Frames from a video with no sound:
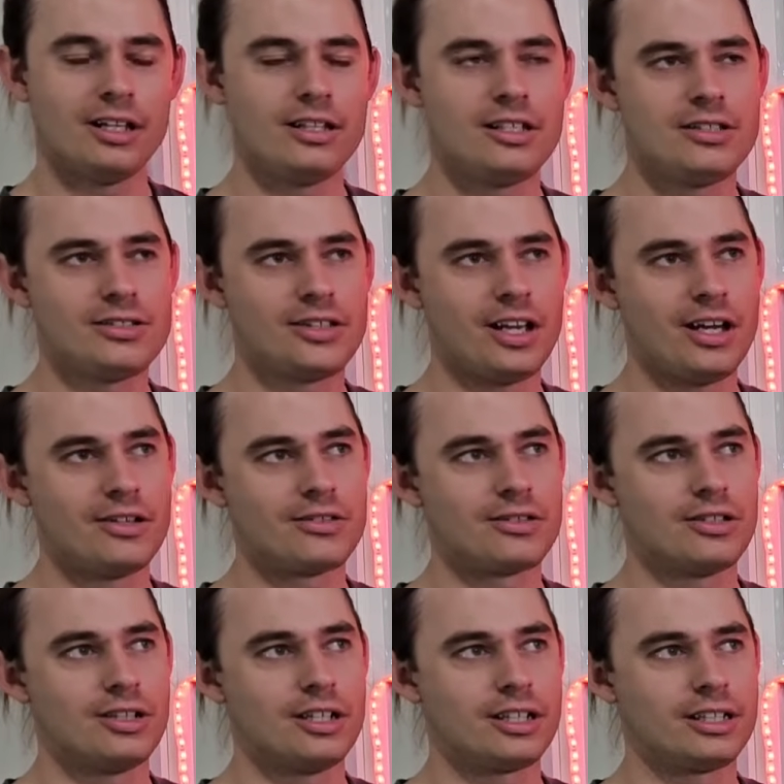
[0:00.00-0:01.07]
And this sounds
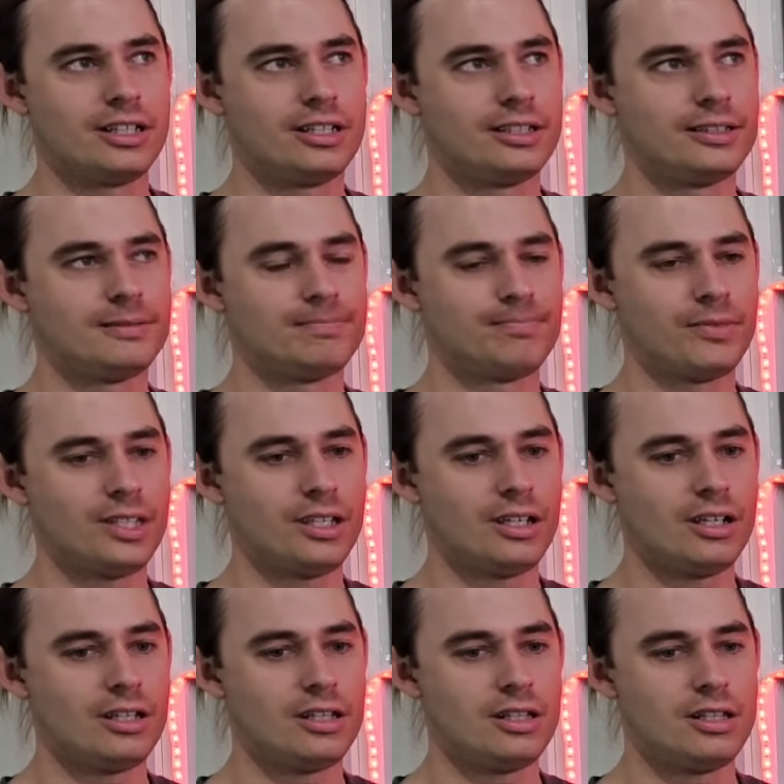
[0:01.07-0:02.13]
like, you
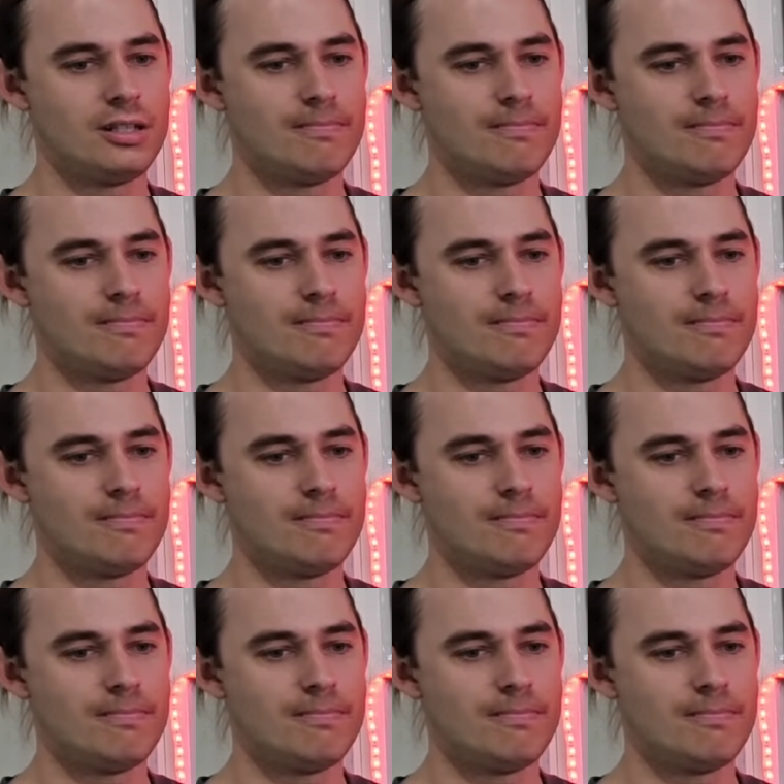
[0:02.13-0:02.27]
know,